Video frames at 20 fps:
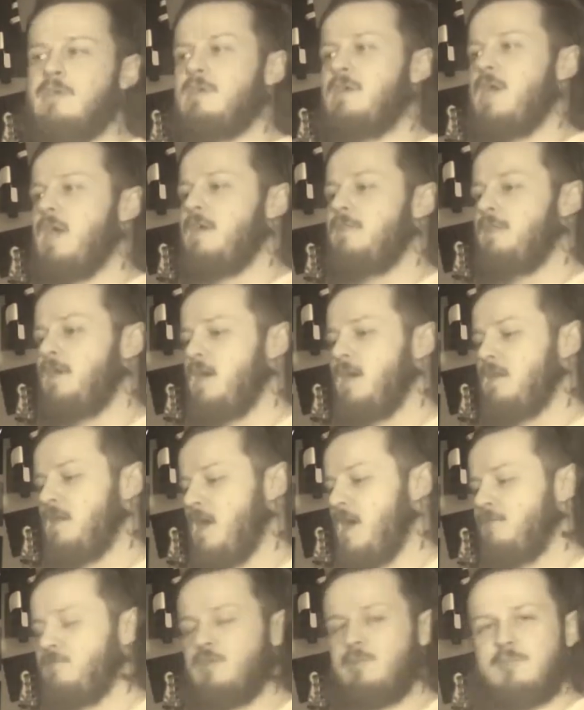and then
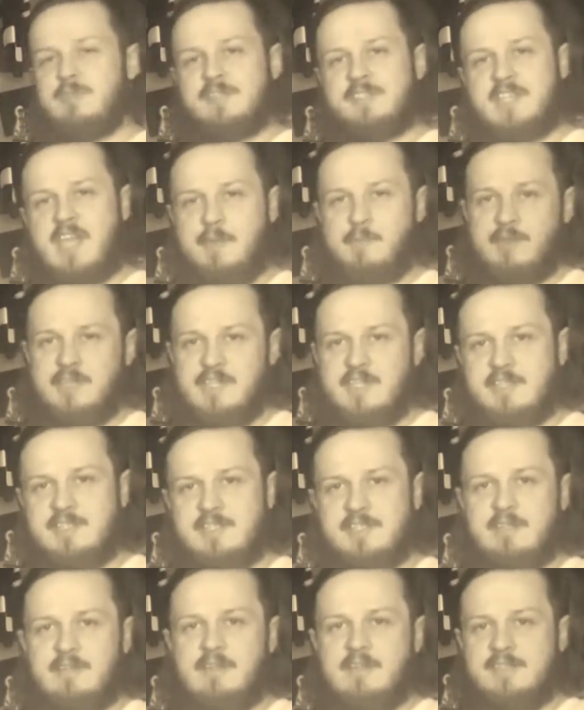have them the same
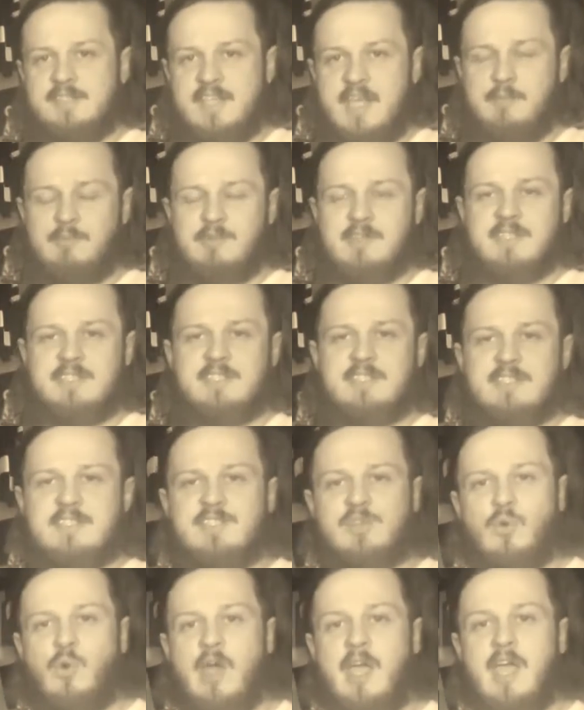distance
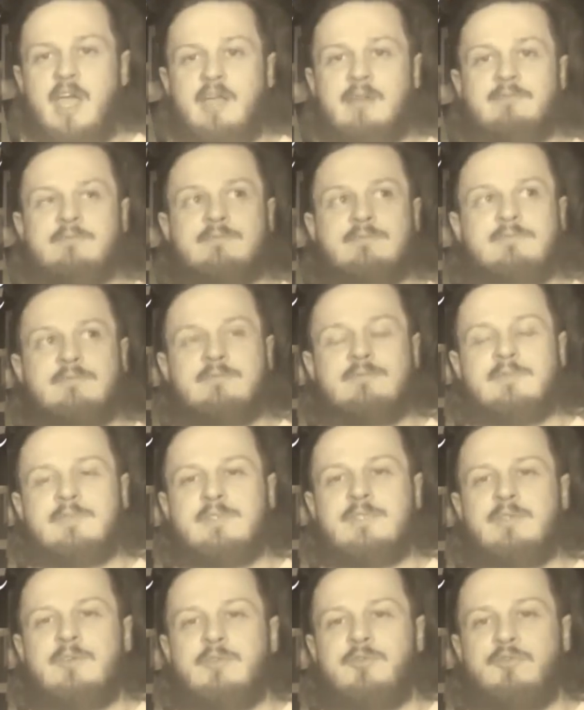away
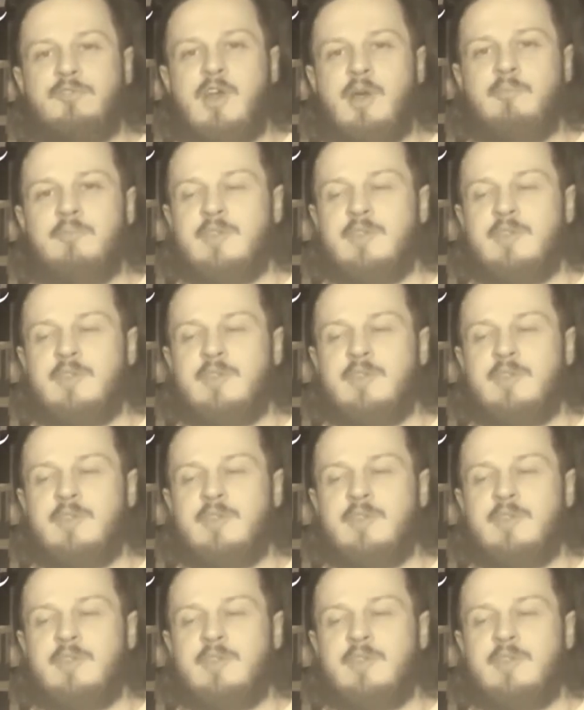from